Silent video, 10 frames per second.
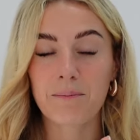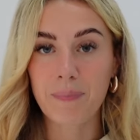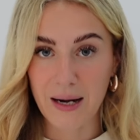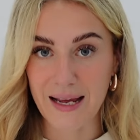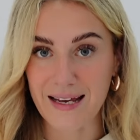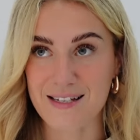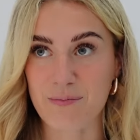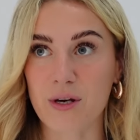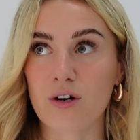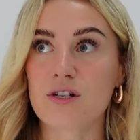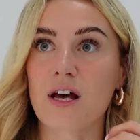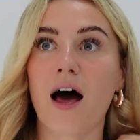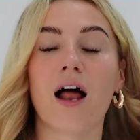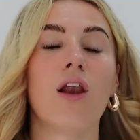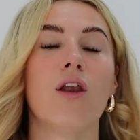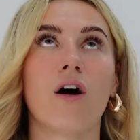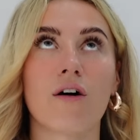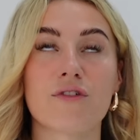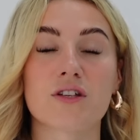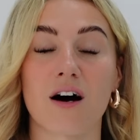please, because a
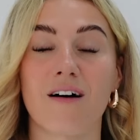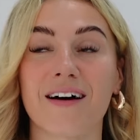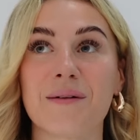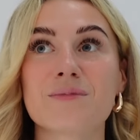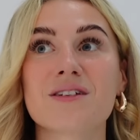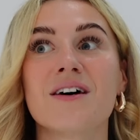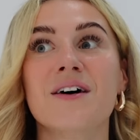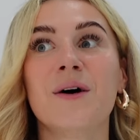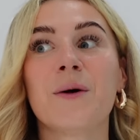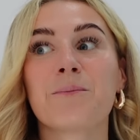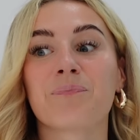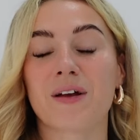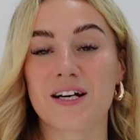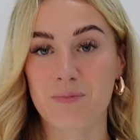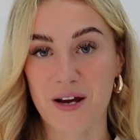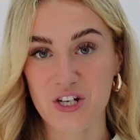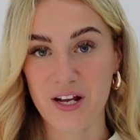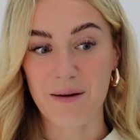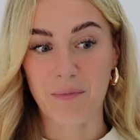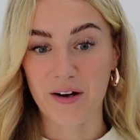lot of the times,
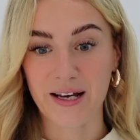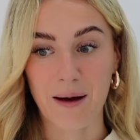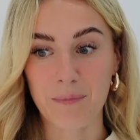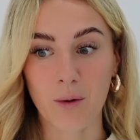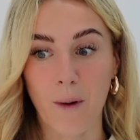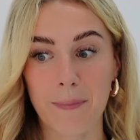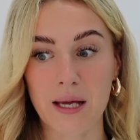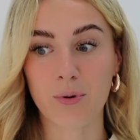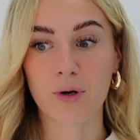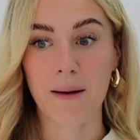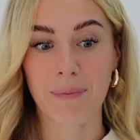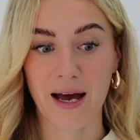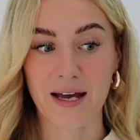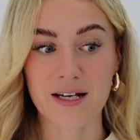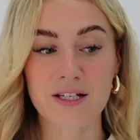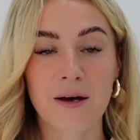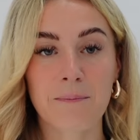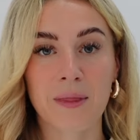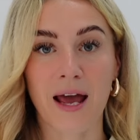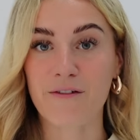especially at my camp, like when people get paid,
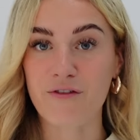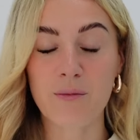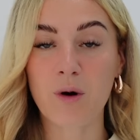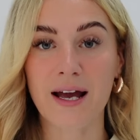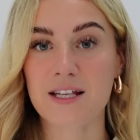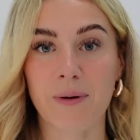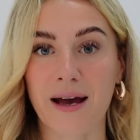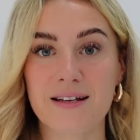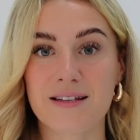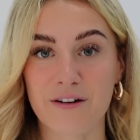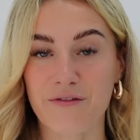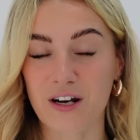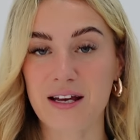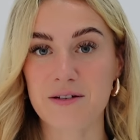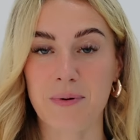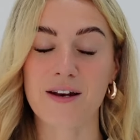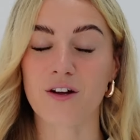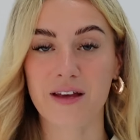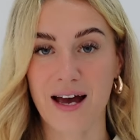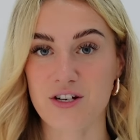everyone gets paid differently depending
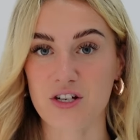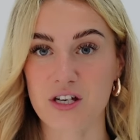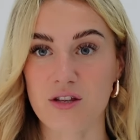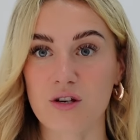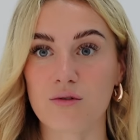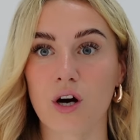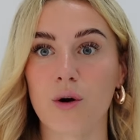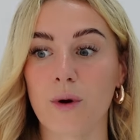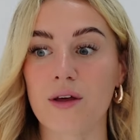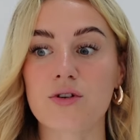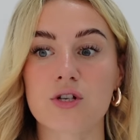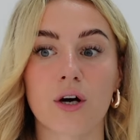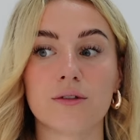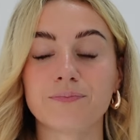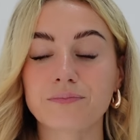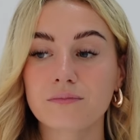on the agency that you go with. So